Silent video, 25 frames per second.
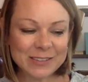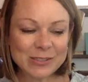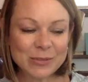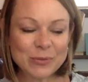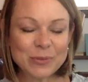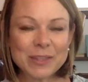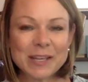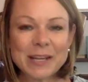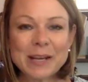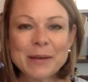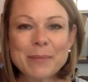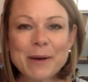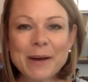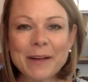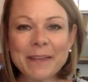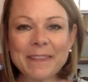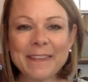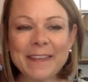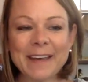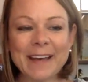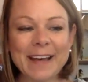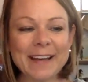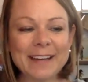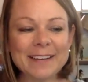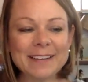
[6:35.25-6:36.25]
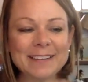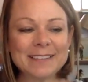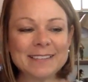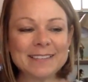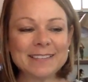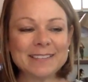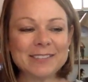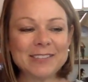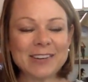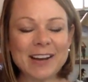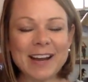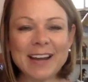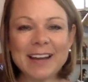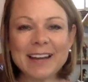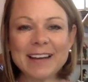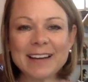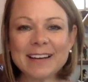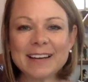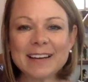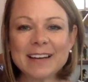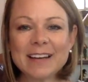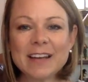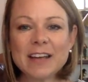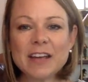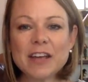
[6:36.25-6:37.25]
So think about that, right?
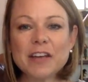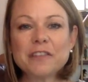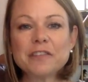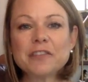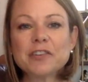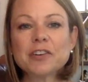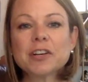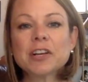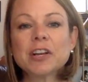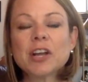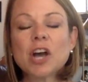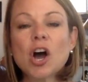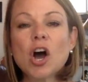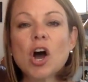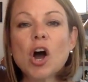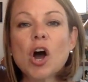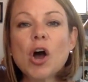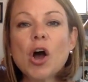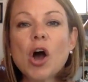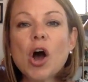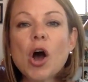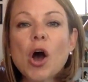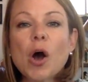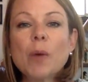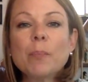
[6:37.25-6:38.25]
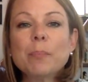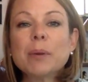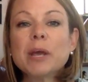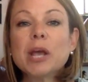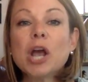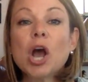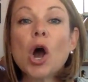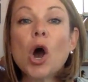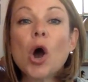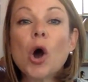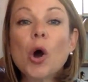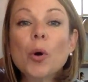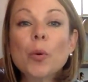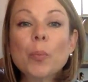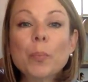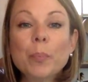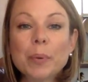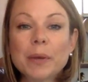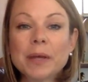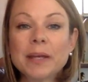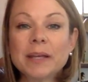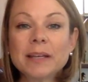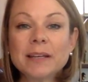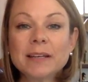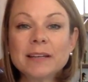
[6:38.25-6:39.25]
If you're going to be
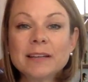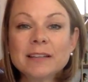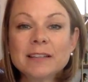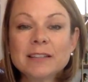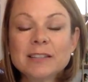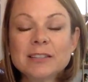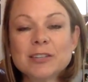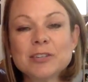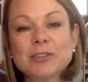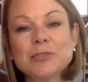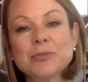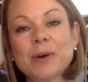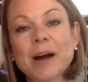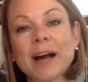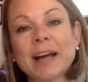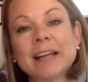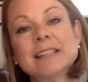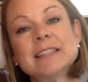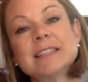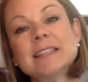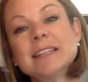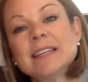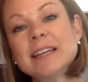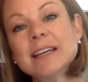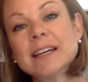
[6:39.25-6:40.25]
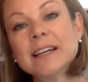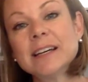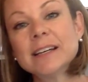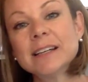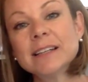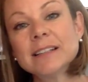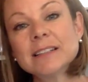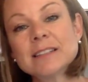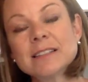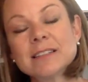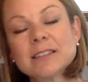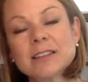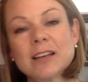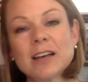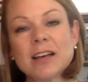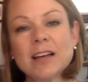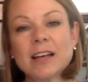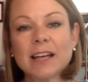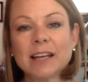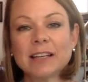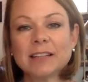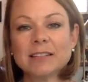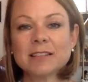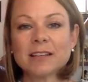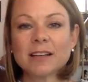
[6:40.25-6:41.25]
open to new ideas
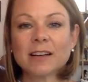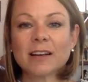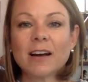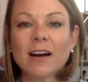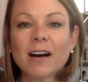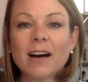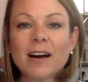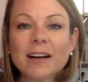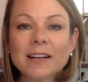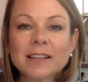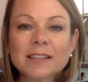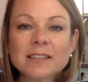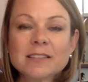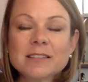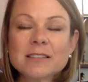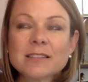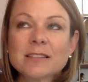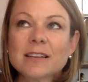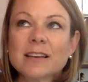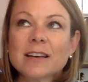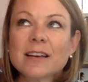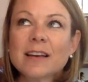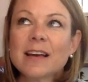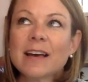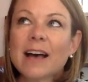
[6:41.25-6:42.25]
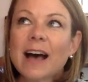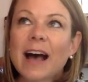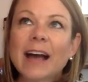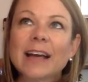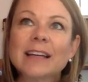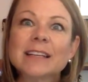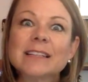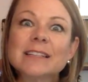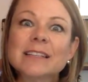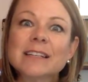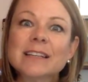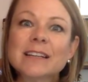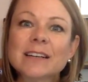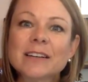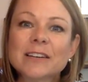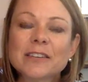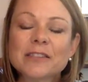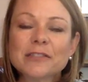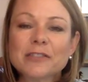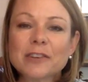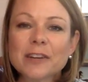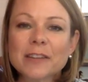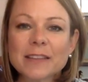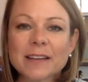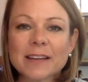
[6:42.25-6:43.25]
and to God's idea
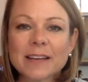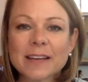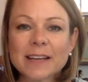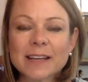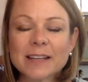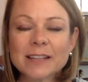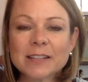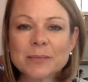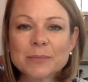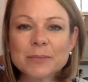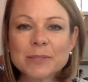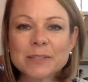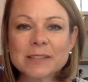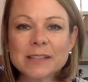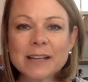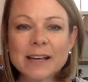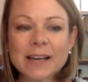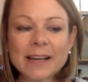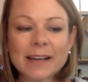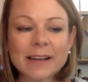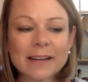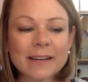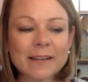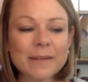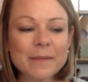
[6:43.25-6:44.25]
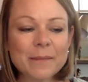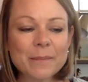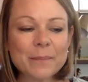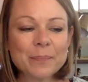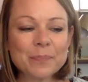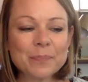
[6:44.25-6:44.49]
of what the kingdom is like,